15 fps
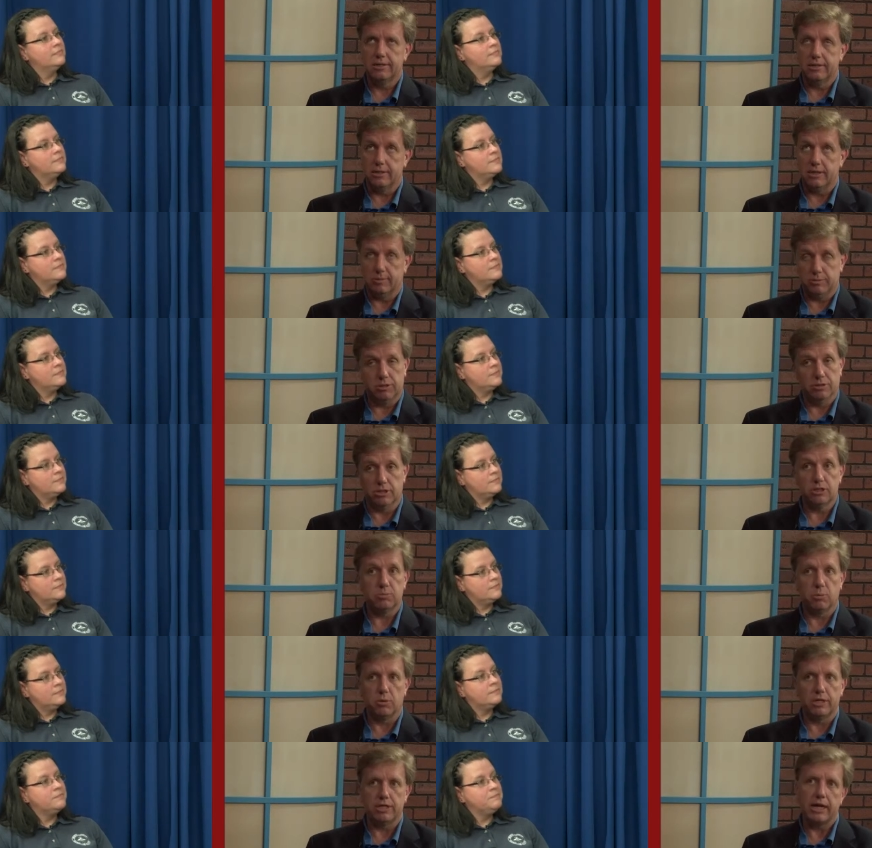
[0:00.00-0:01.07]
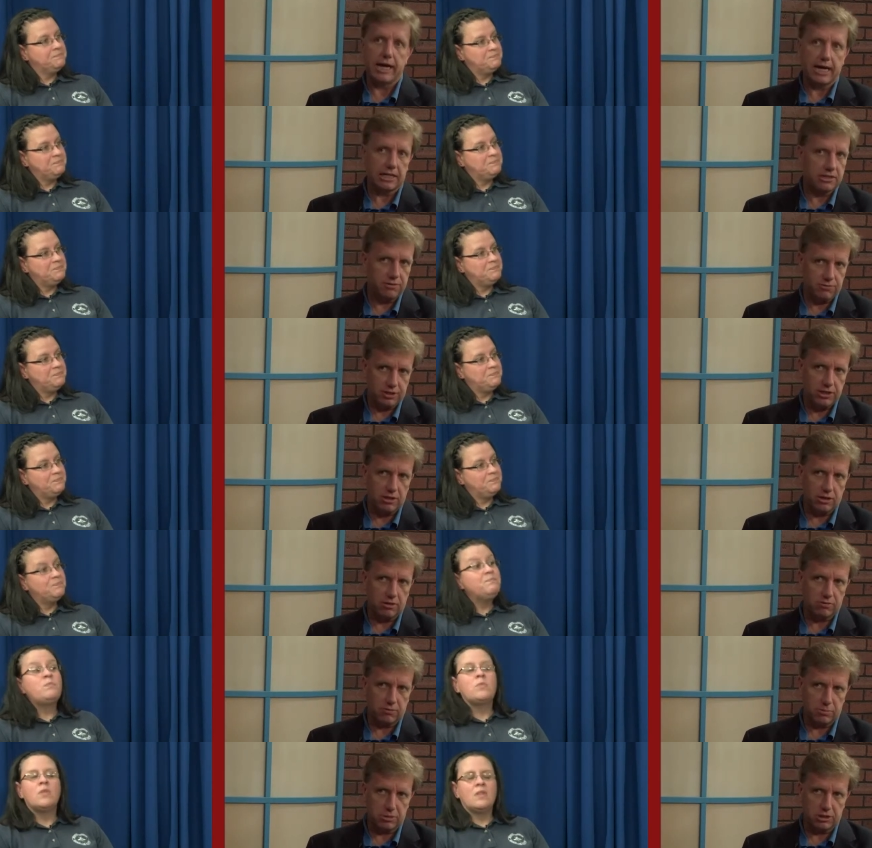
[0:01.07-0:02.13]
Speaker 1: up till this point, active year
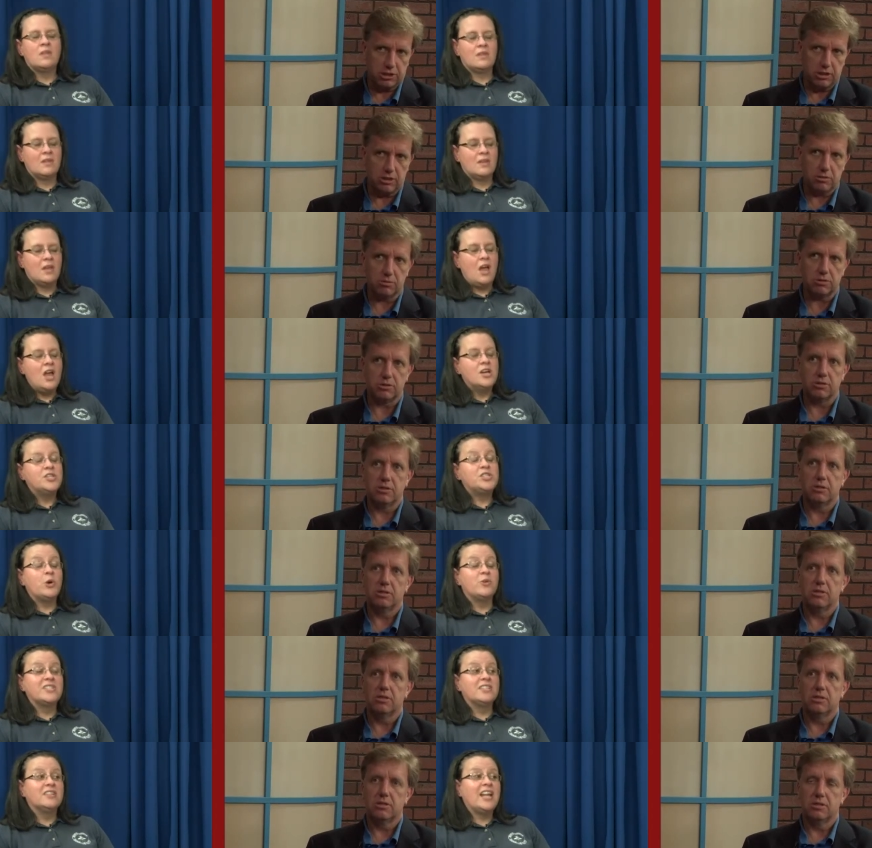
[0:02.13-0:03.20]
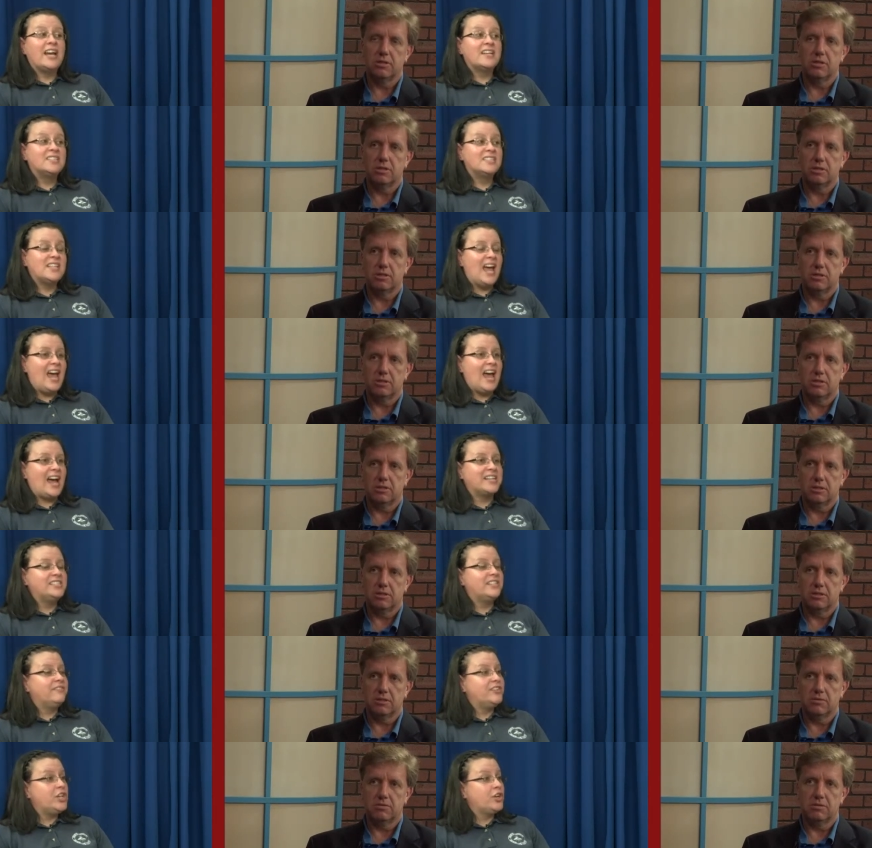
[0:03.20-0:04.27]
for mosquitoes.
Speaker 2: So it's a less
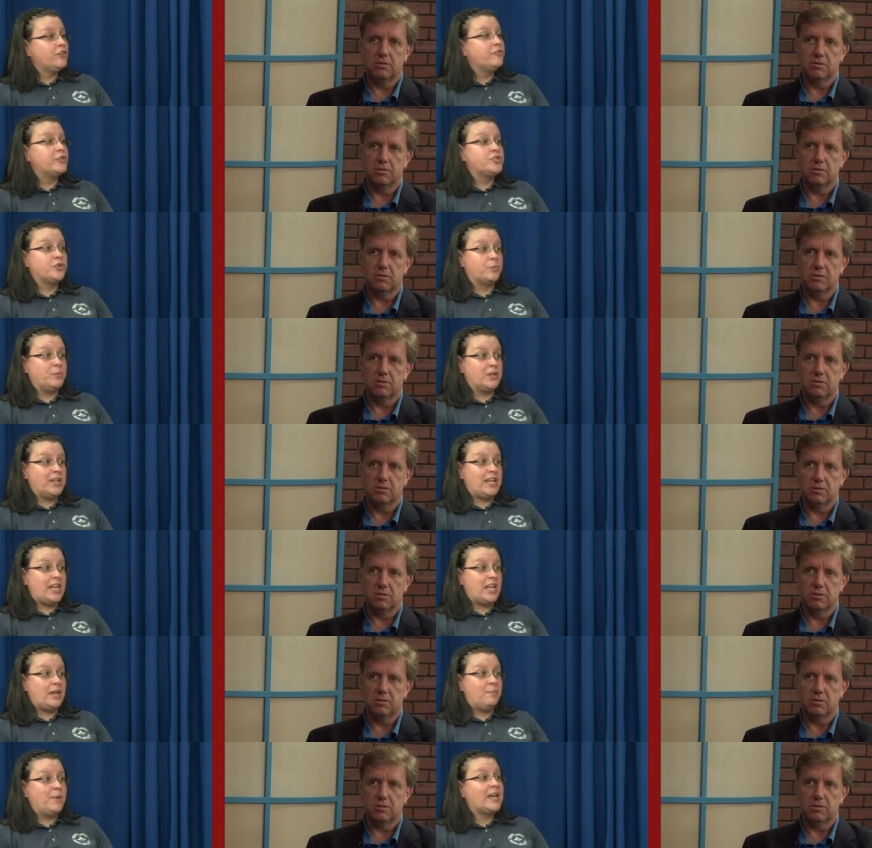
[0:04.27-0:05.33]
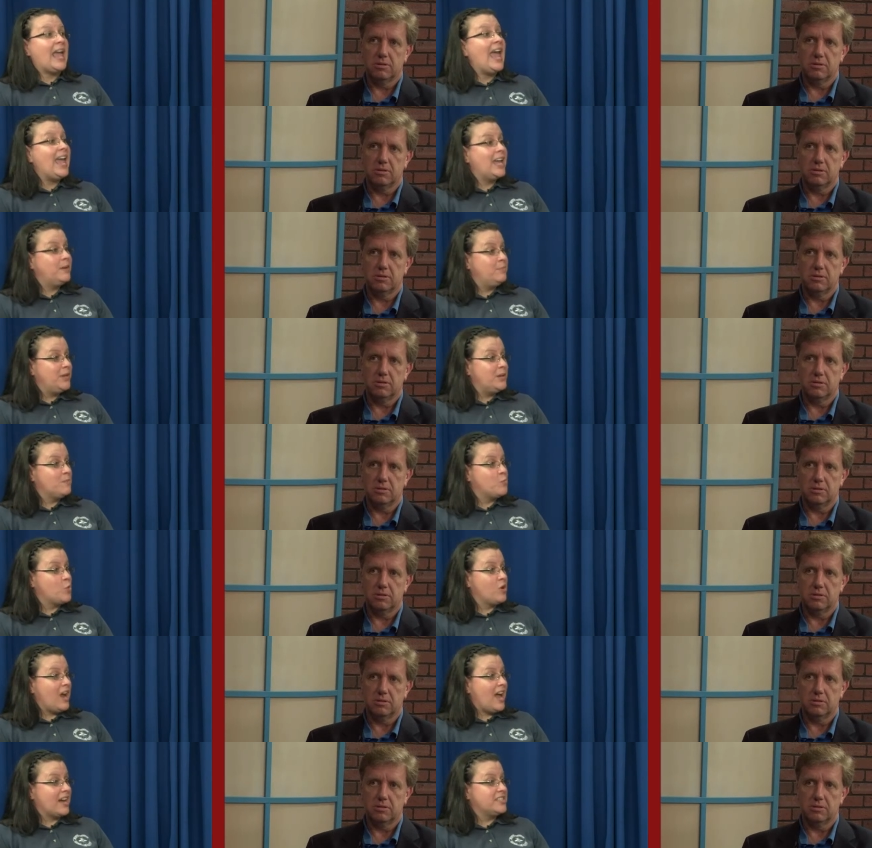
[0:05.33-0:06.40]
active year for Triple E, but can be a more
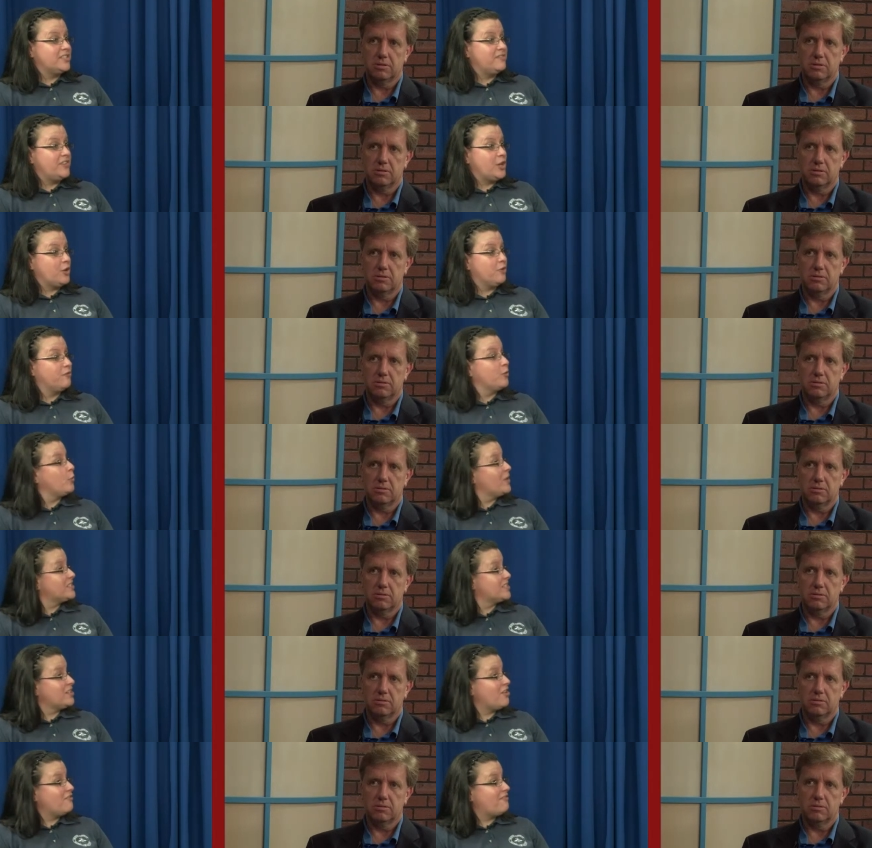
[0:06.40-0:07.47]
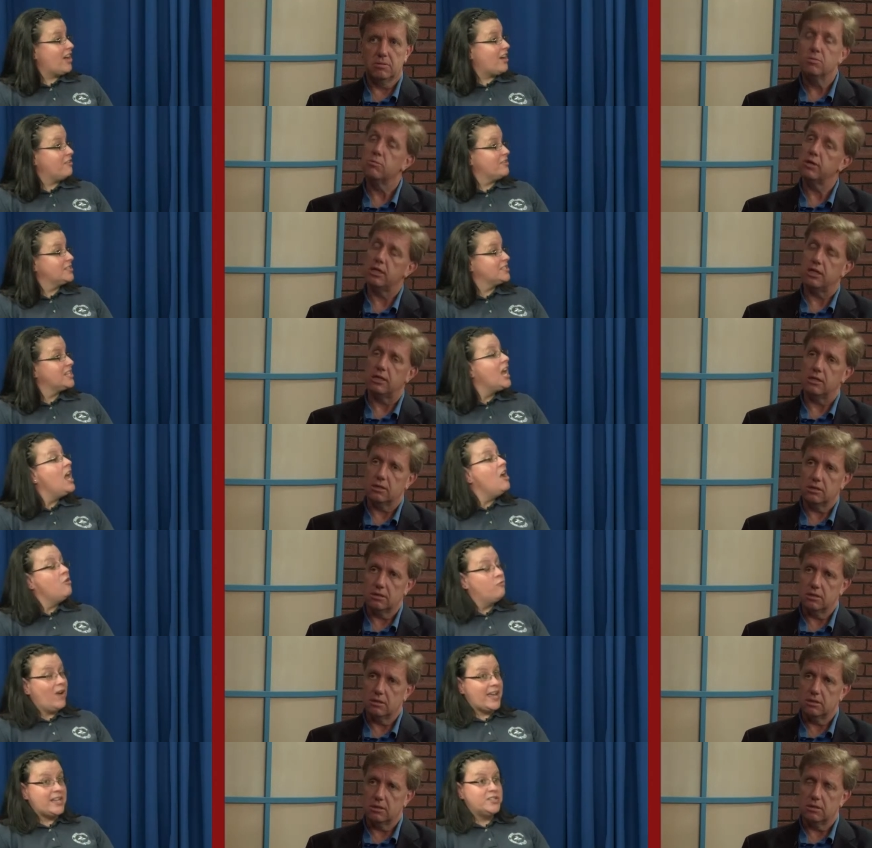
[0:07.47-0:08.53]
active year for West Nile virus. Really?
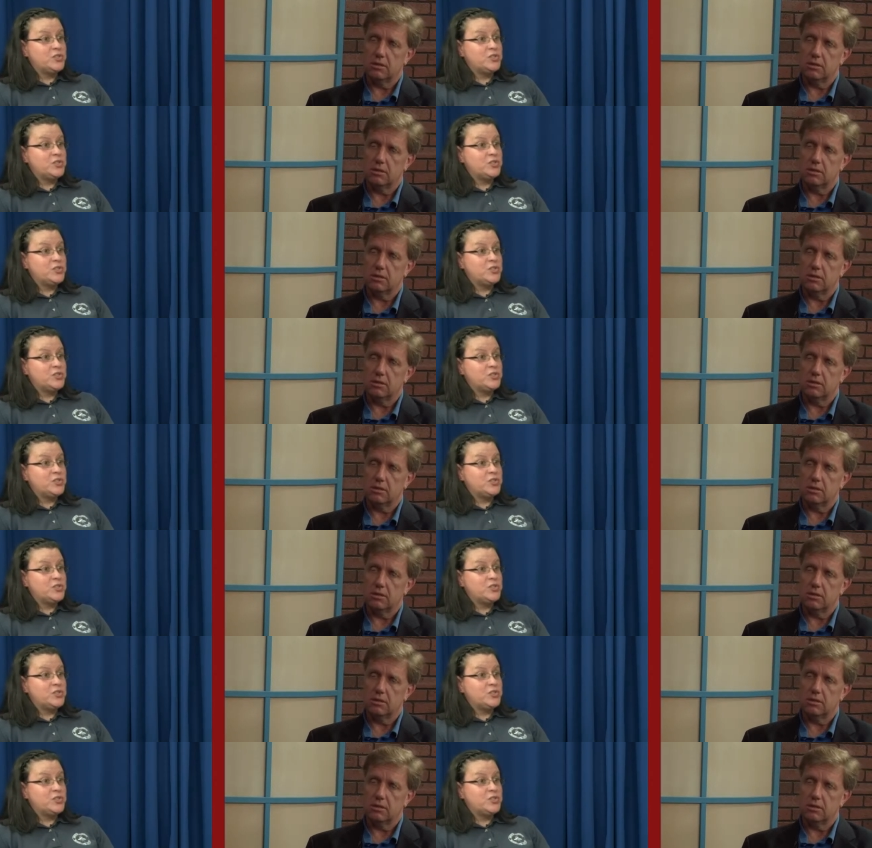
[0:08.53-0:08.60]
Right.